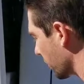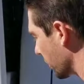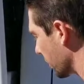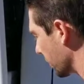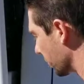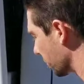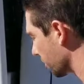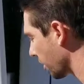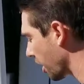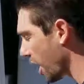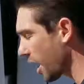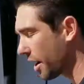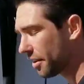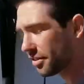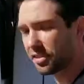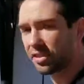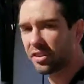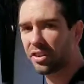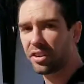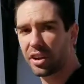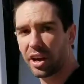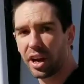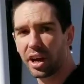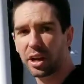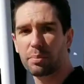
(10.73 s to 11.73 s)
the
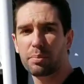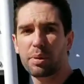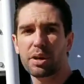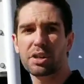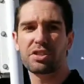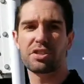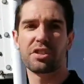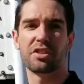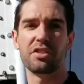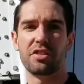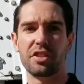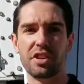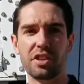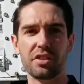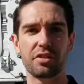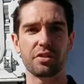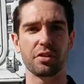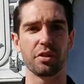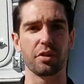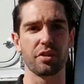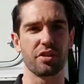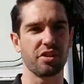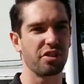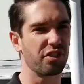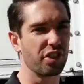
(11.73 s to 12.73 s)
exhaust, got a bunch of
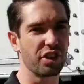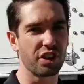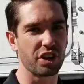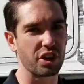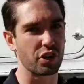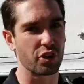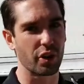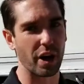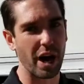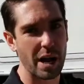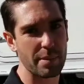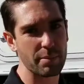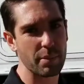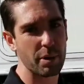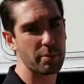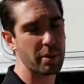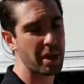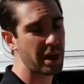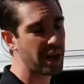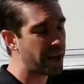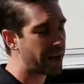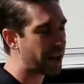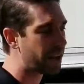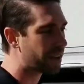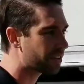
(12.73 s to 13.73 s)
diesel soot and grime on my
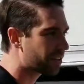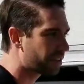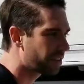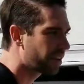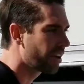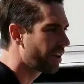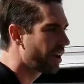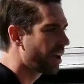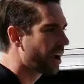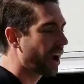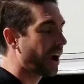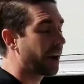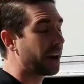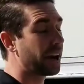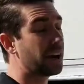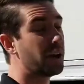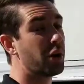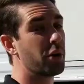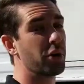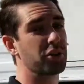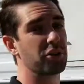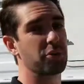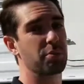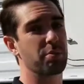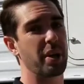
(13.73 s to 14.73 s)
hands, and I
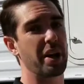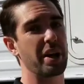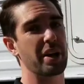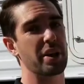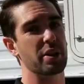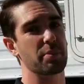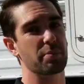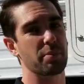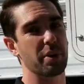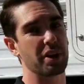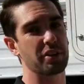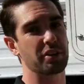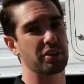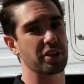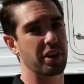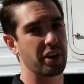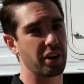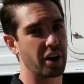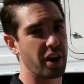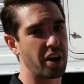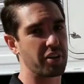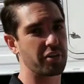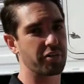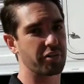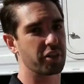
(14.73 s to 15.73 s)
know it's a pain in the butt to get
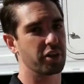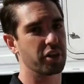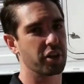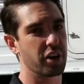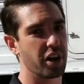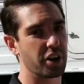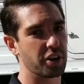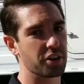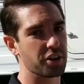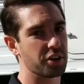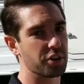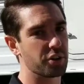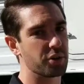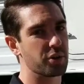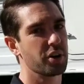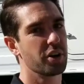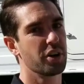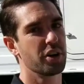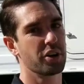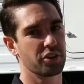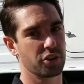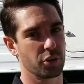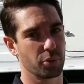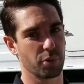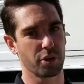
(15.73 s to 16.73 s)
off for a lot of you,
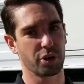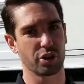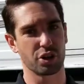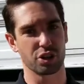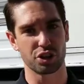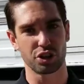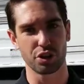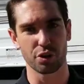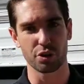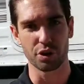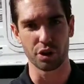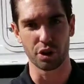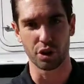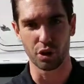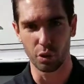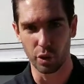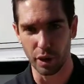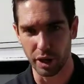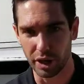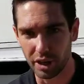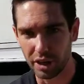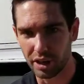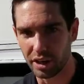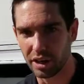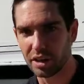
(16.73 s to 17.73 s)
so we're going to show you a
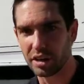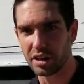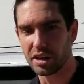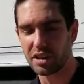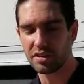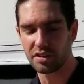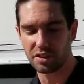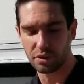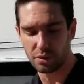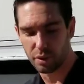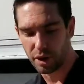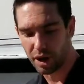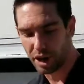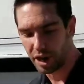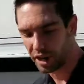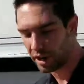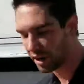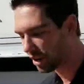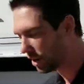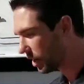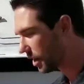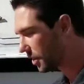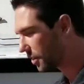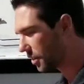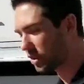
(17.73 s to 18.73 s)
quick and easy way
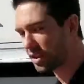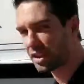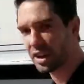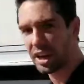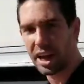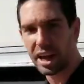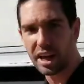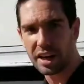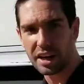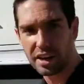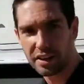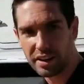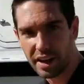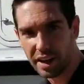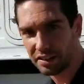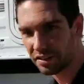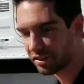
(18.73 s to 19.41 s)
that you can get any of that